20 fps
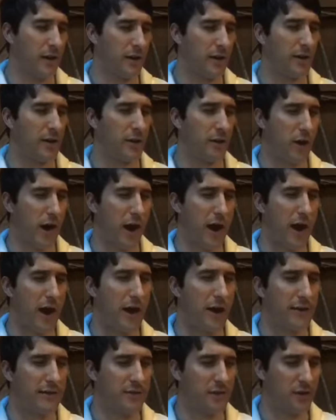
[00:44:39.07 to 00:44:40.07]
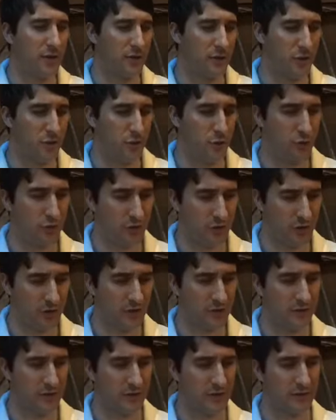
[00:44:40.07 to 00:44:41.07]
get her eyes on you,
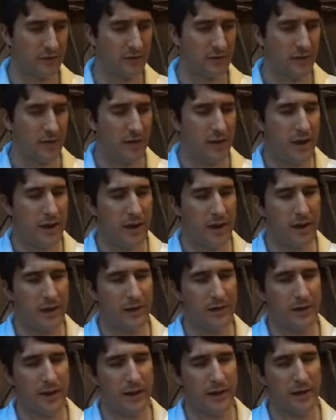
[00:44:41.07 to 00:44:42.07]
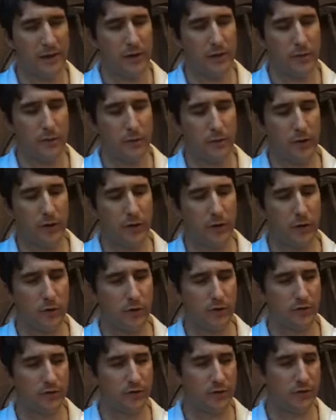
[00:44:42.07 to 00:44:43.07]
Jesus. And I know the
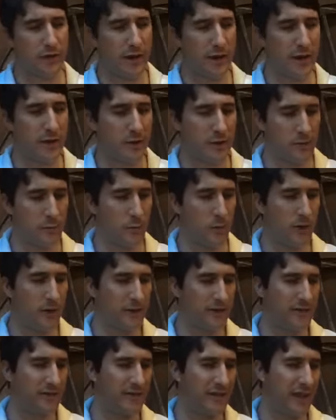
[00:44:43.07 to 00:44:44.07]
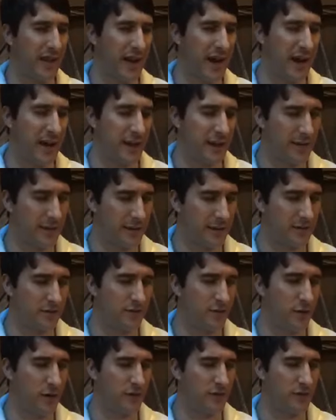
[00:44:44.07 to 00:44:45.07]
culture there and what it's like.
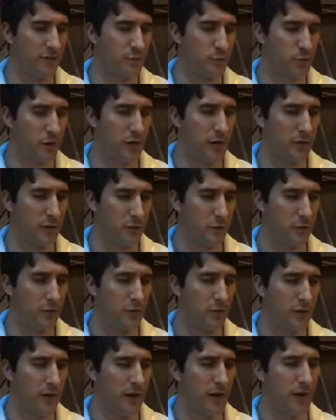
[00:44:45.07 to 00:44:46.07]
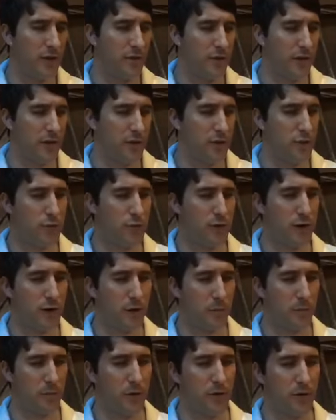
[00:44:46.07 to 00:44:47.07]
And so I just pray, Lord, that you would
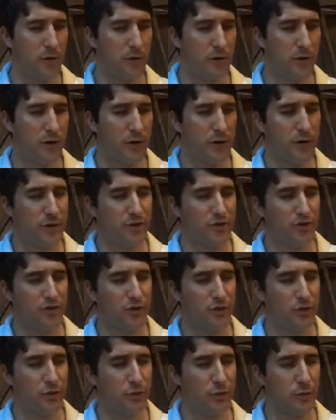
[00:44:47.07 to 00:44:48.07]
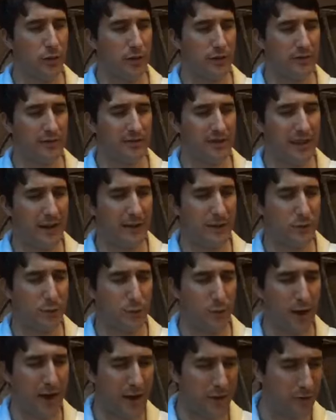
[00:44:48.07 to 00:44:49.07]
help her to stay
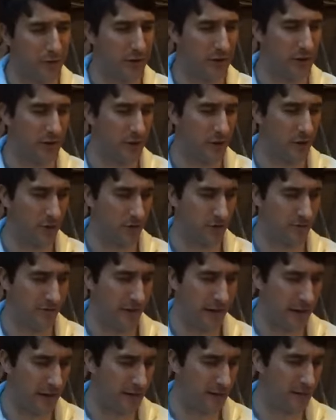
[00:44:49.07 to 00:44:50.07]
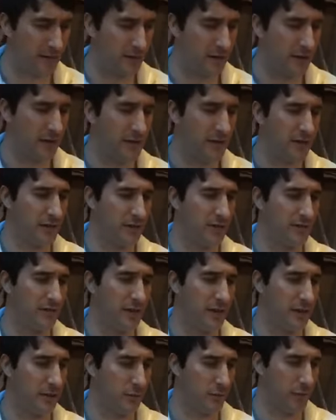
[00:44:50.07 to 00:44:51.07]
grounded in her faith, to
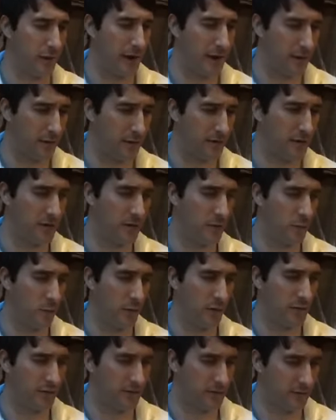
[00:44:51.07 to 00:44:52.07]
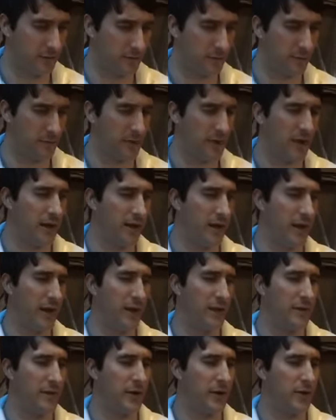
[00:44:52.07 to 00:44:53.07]
stay grounded in wisdom,
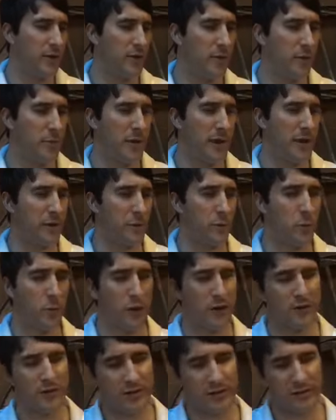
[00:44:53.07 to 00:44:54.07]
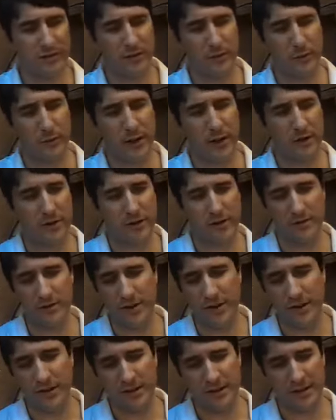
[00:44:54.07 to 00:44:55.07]
and no matter what she's around,
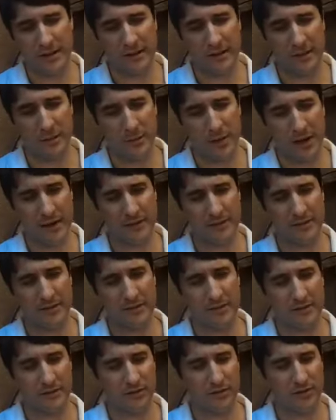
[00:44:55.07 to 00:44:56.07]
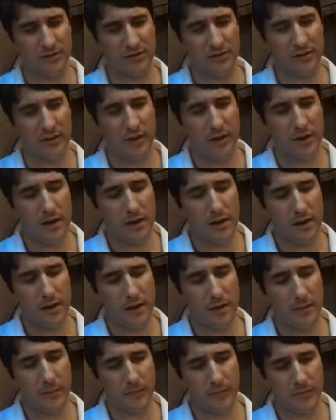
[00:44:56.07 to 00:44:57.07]
even on a daily basis, just
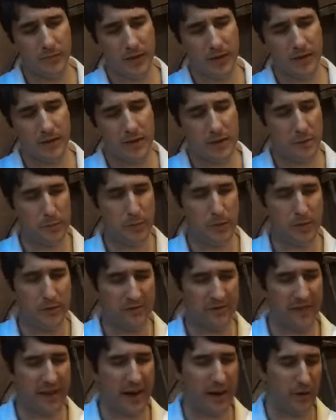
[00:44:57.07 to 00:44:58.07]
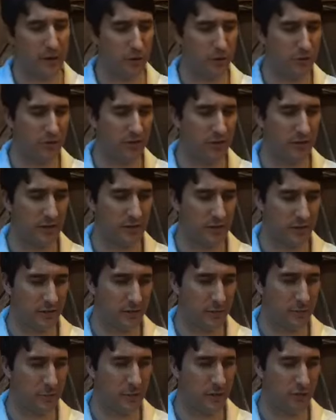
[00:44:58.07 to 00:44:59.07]
keep her value
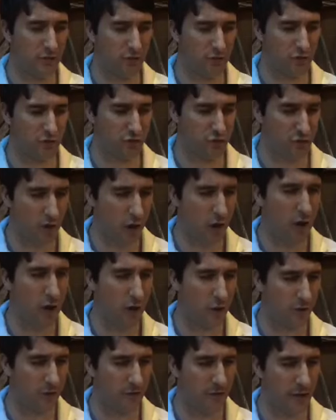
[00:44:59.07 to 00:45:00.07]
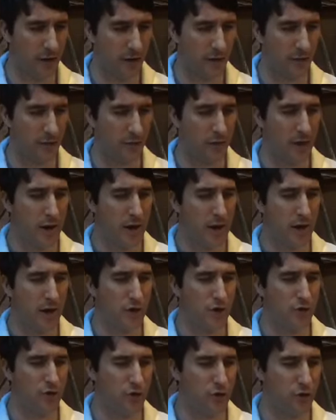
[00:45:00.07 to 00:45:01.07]
system strong, Father,
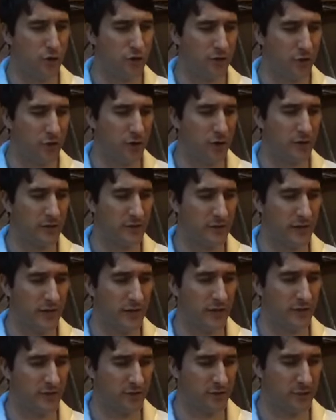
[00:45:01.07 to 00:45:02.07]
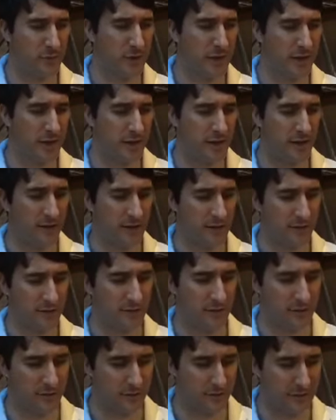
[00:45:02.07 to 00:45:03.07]
and use her as an instrument and
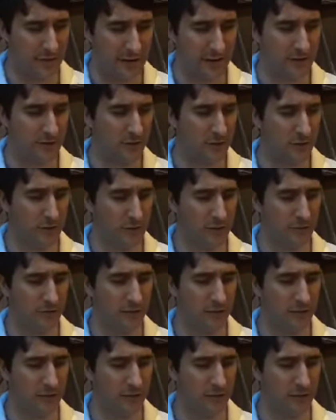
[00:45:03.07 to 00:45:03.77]
as a vessel